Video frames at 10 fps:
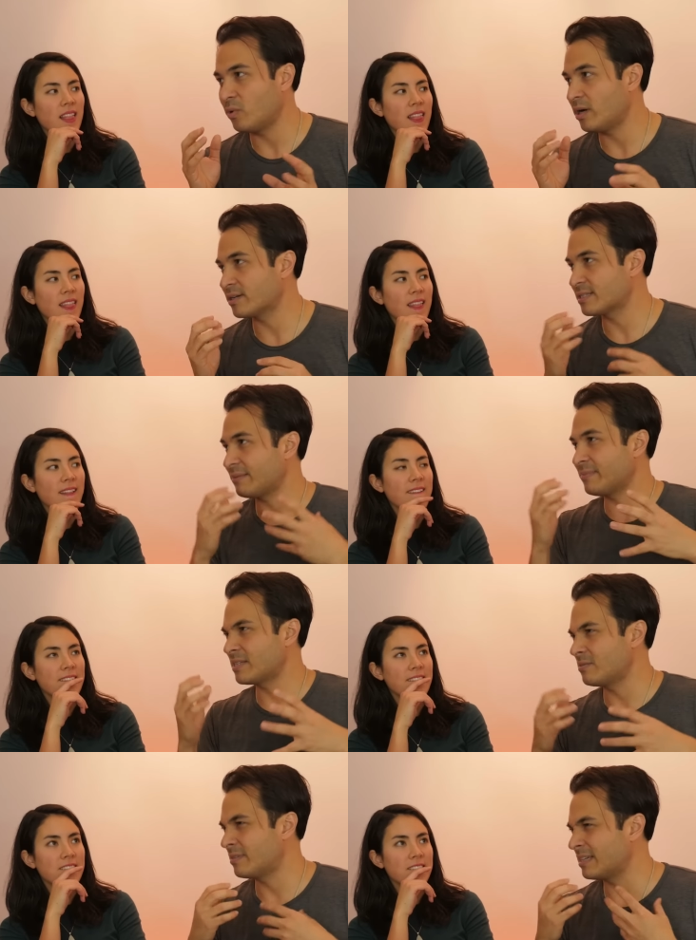Speaker 1: word because that
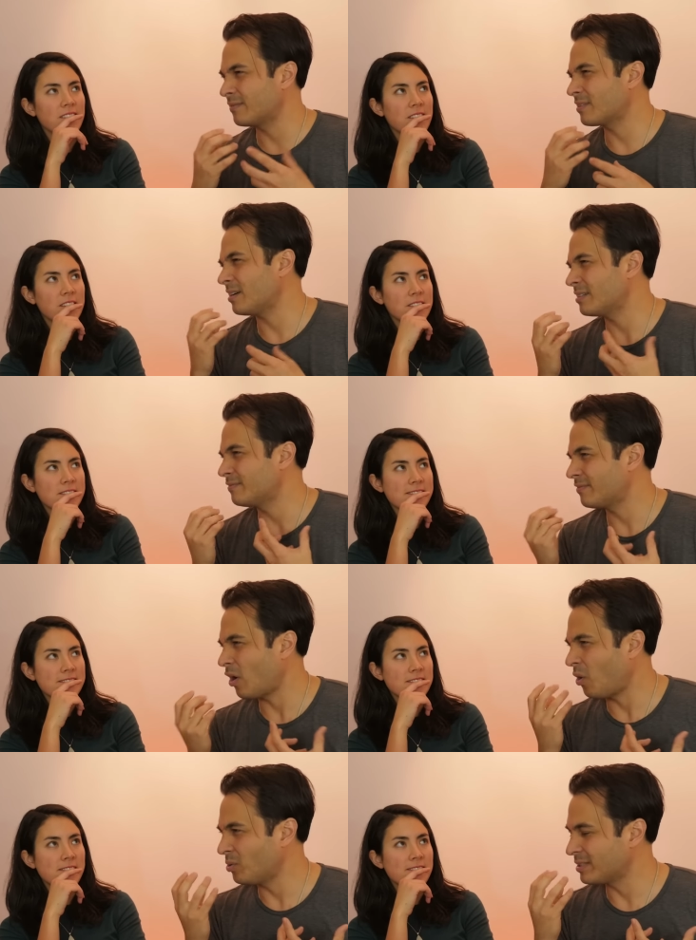makes you think of kind of
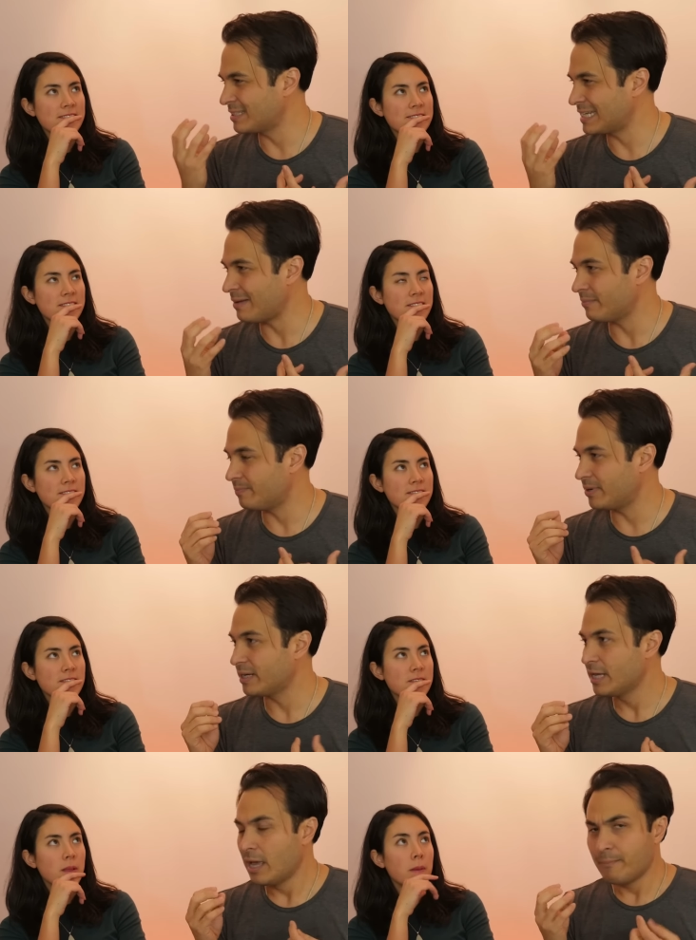old and damp. But
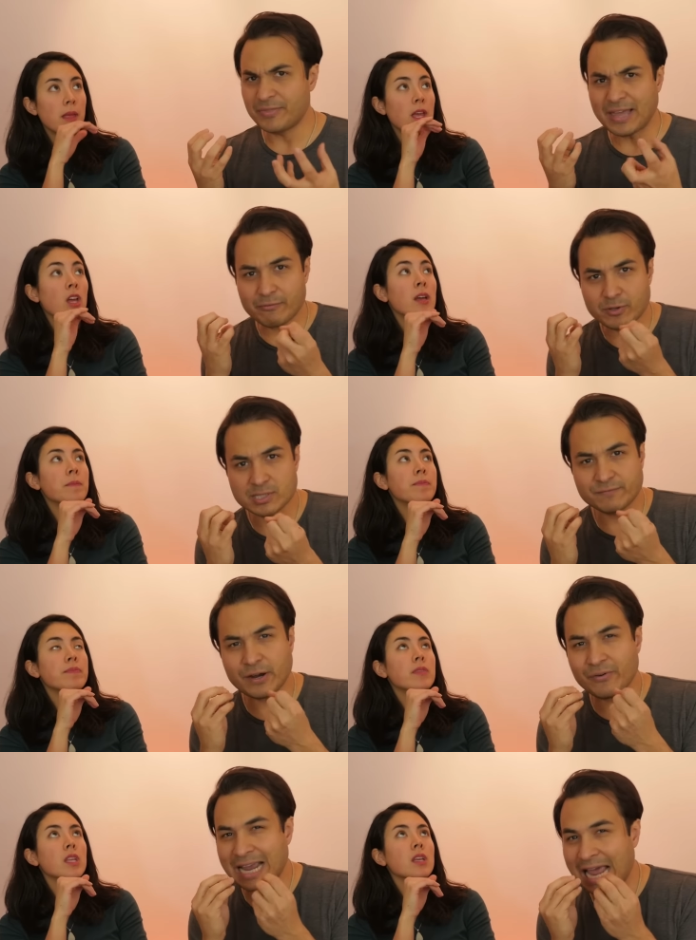but that those
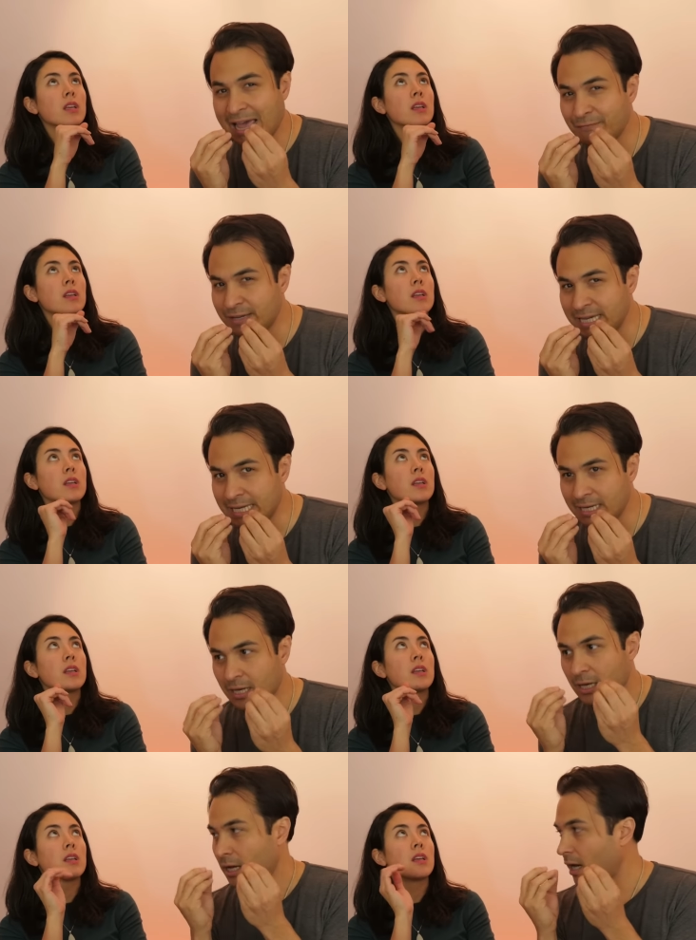very heavy,
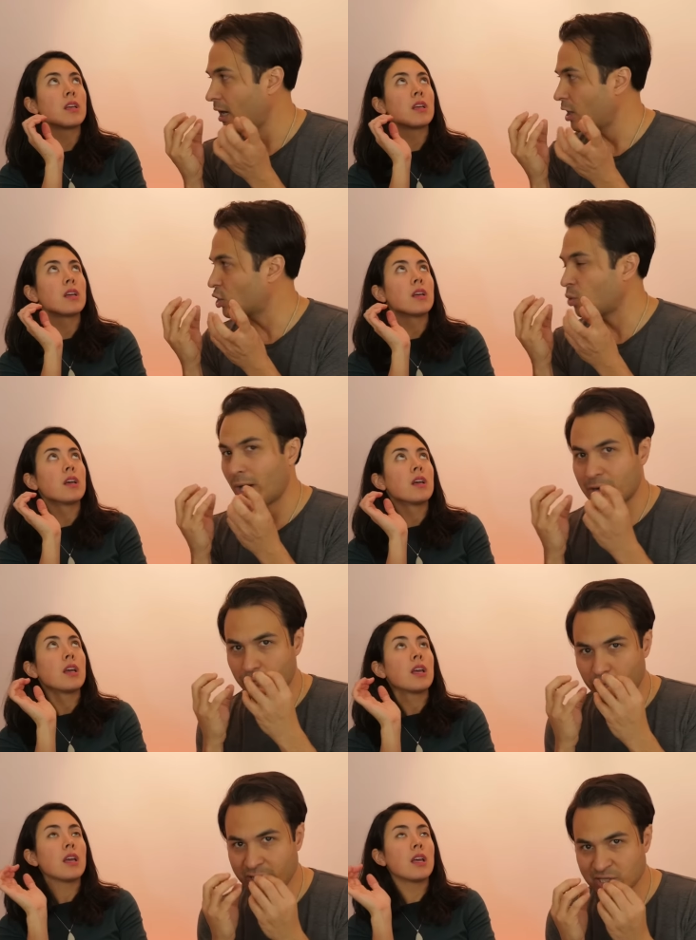uh, quite
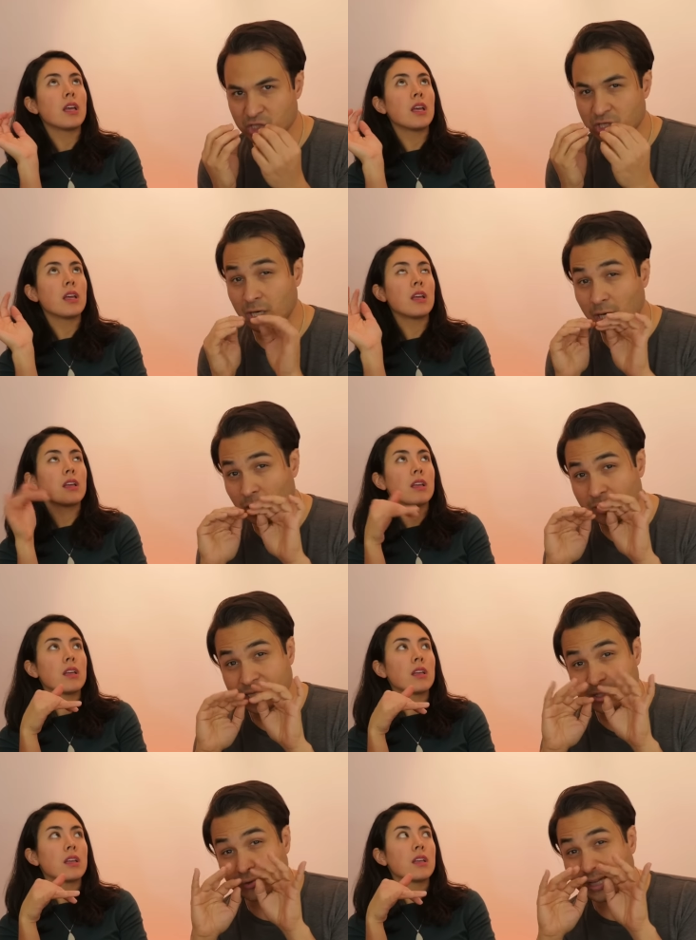rich colognes.
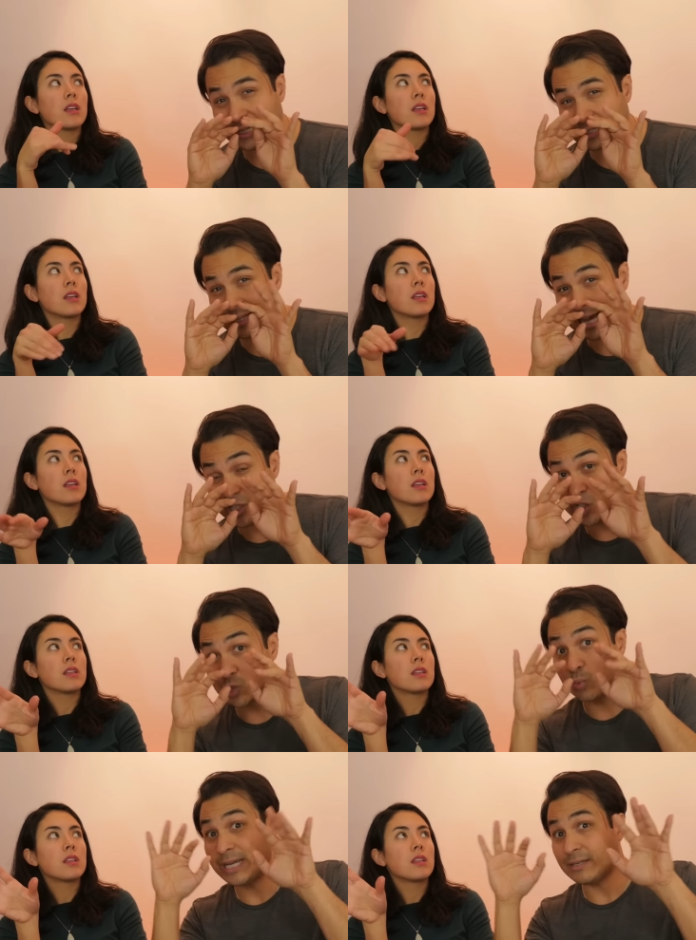It's got that that
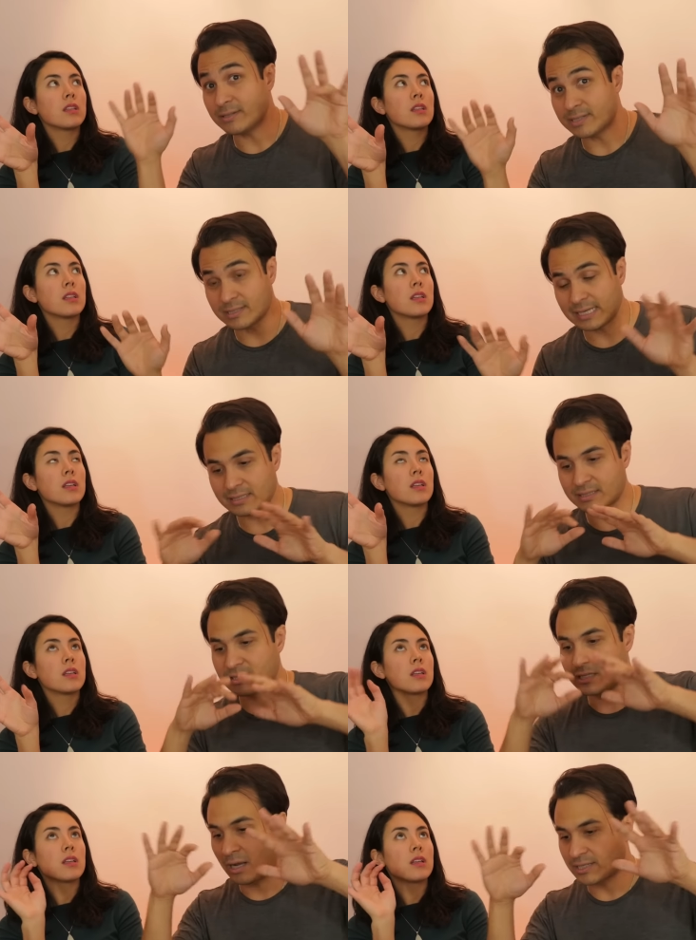sweetness that's
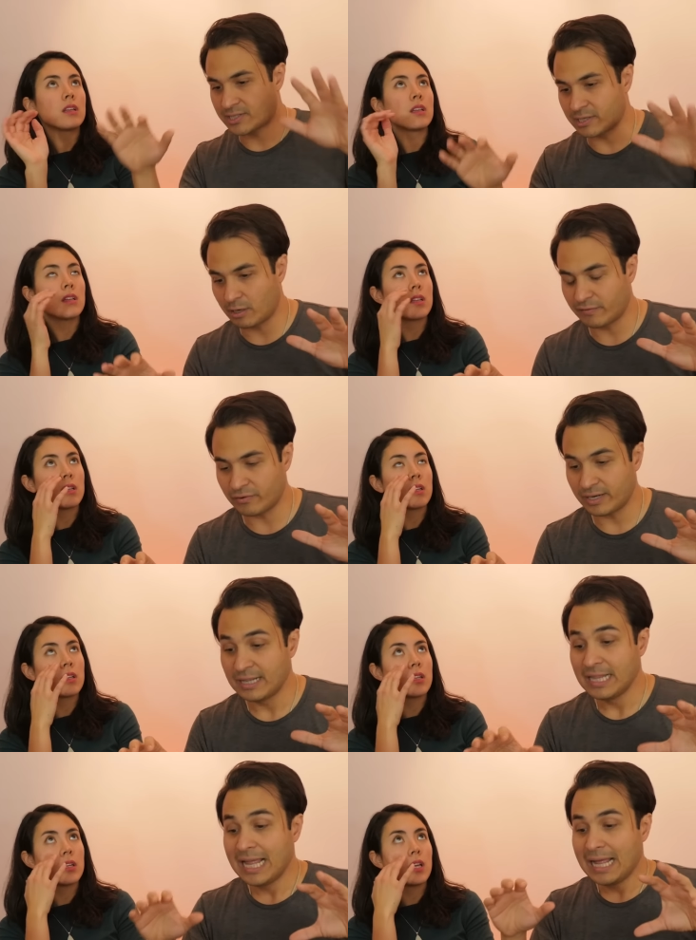dancing over it.
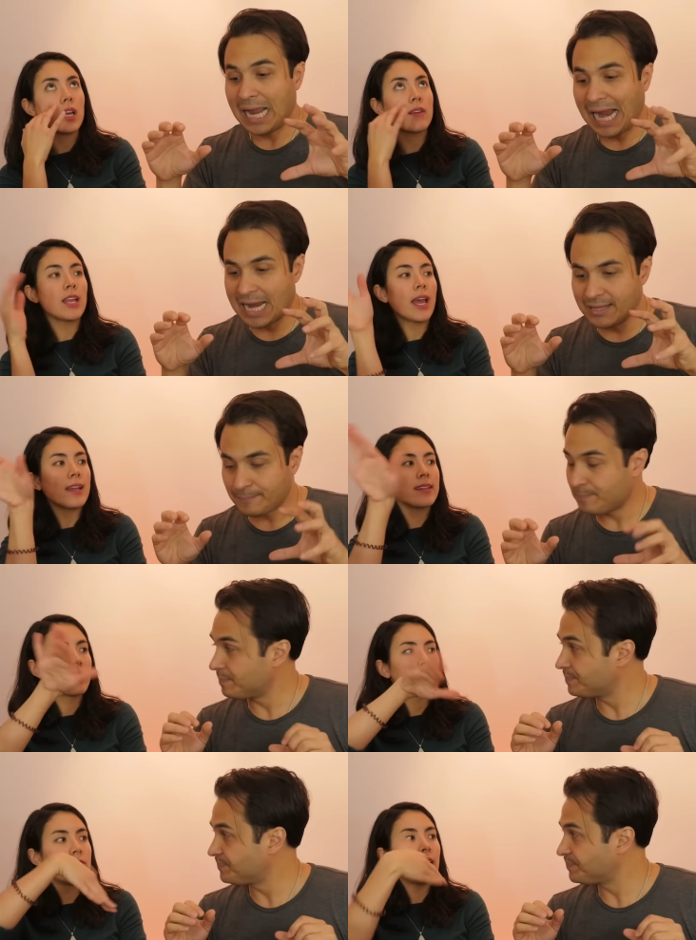
Speaker 2: If and, they added
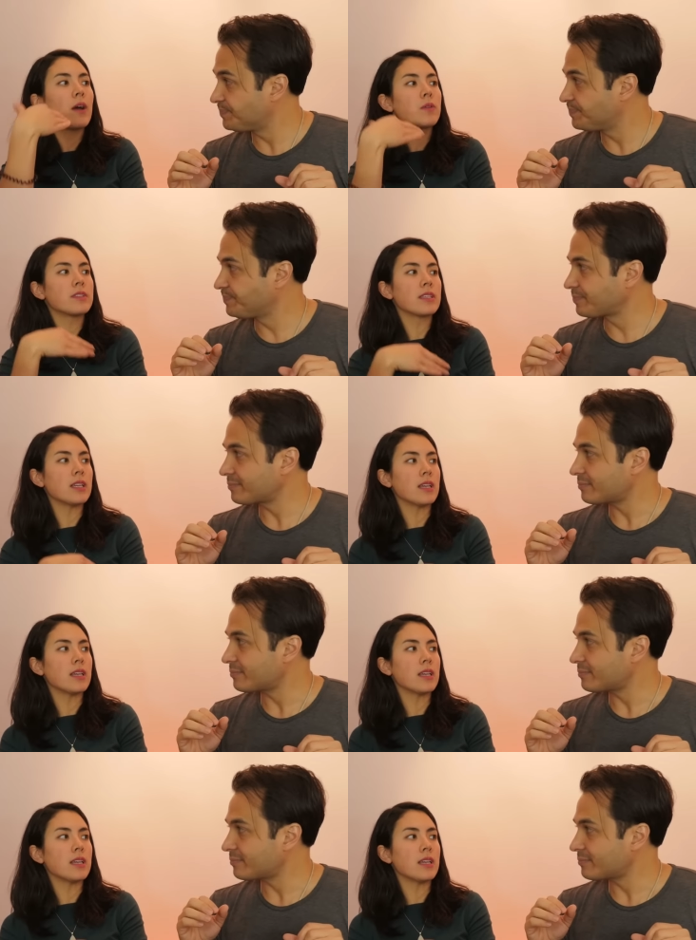some flowers in